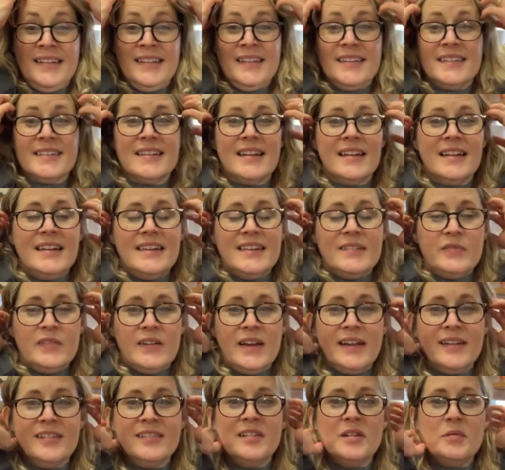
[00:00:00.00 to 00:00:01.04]
slightly different
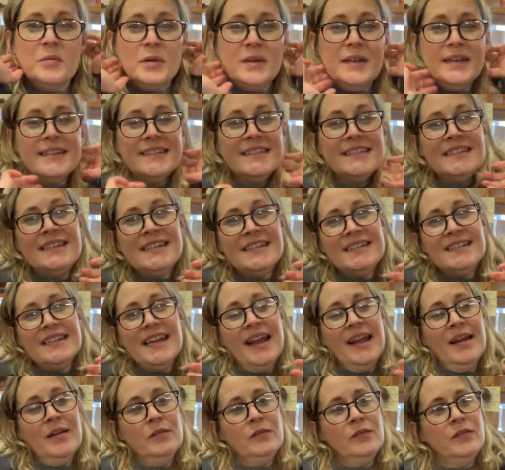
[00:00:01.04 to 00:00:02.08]
angle. I want you to sit down
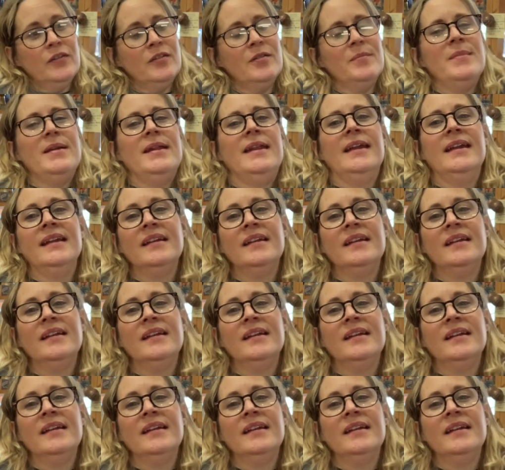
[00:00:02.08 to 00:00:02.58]
for a minute.